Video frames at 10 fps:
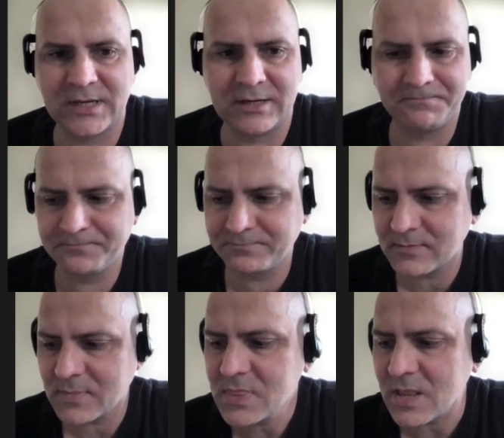there.
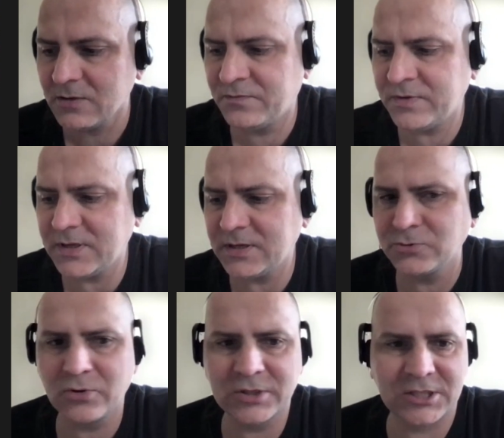we
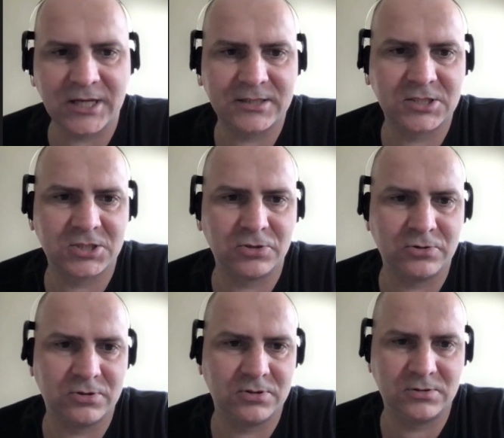looked at
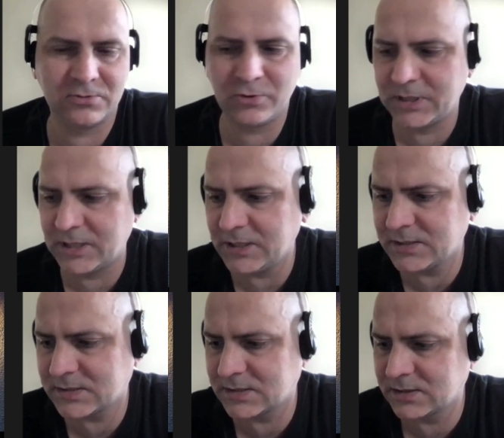
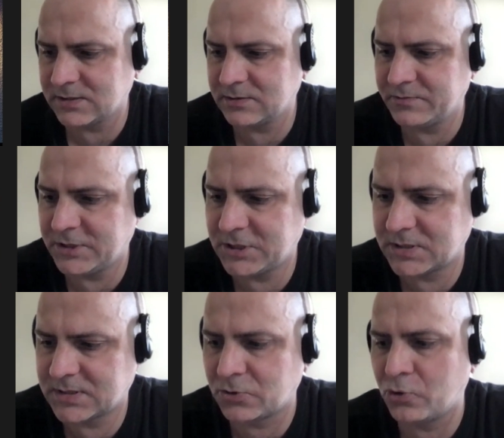NIX, which
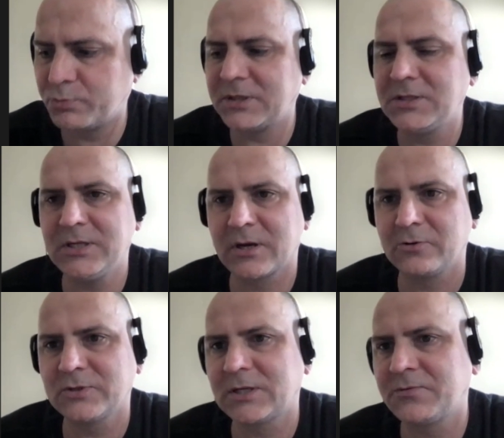is Open
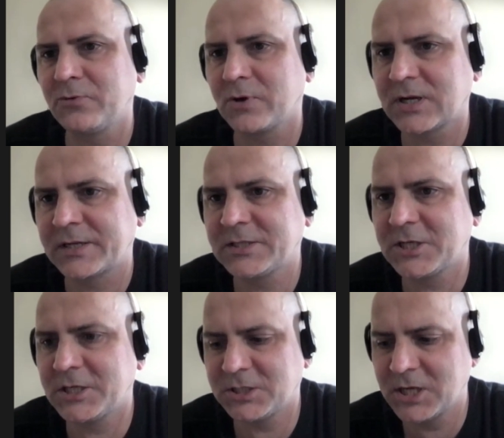Neural Network
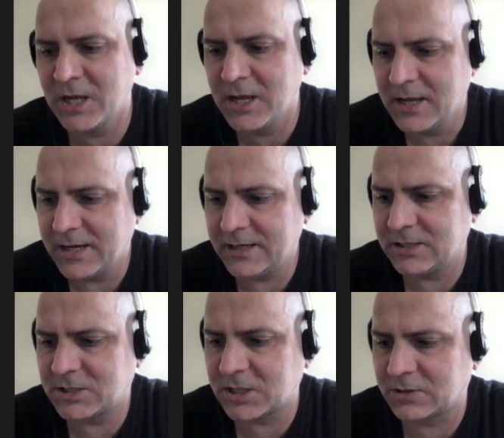Exchange,
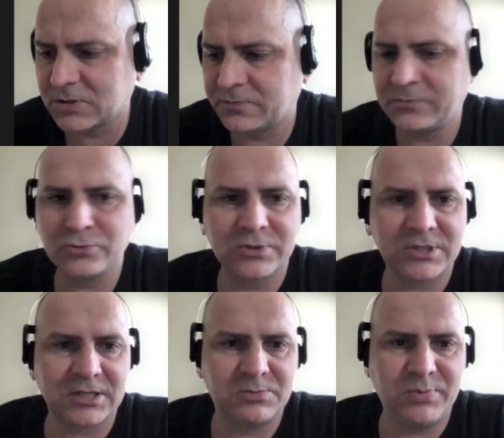and also we
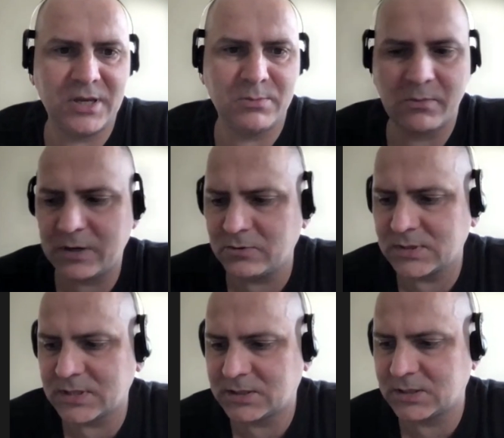looked at
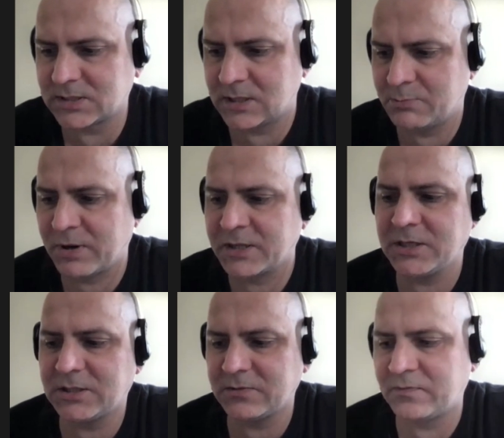PMML, that is a
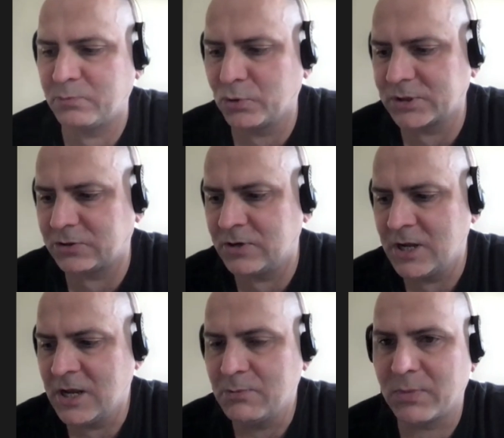predictive
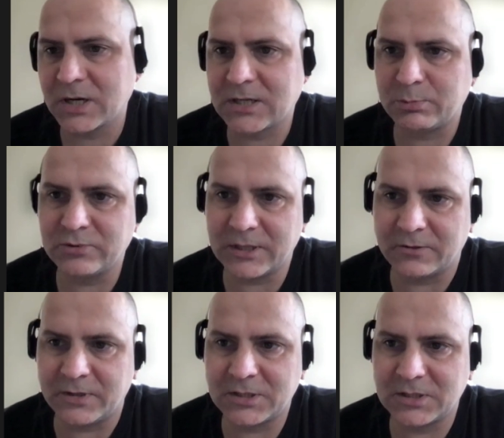model markup
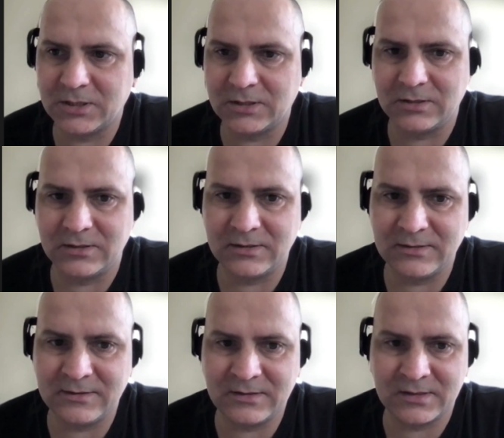language.
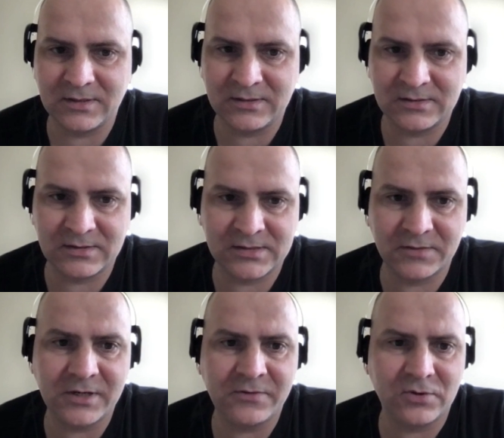
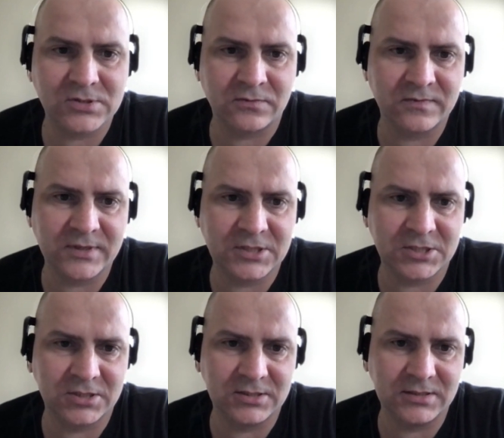The very first of
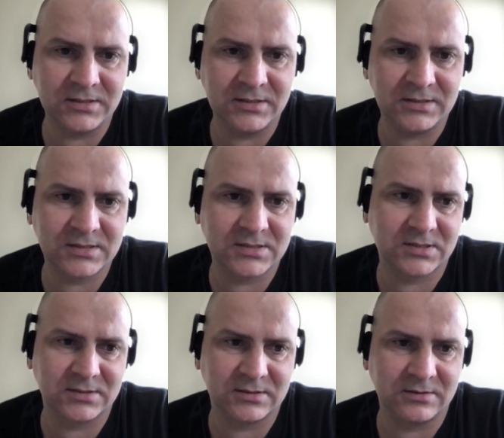which
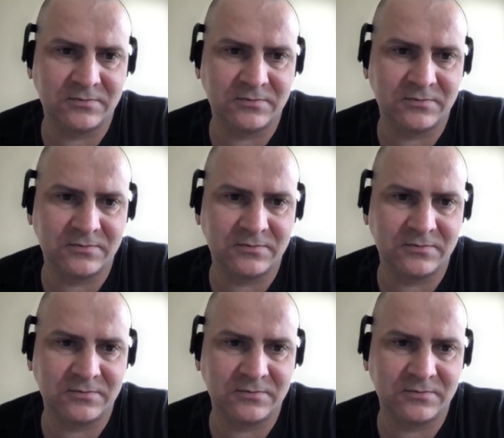is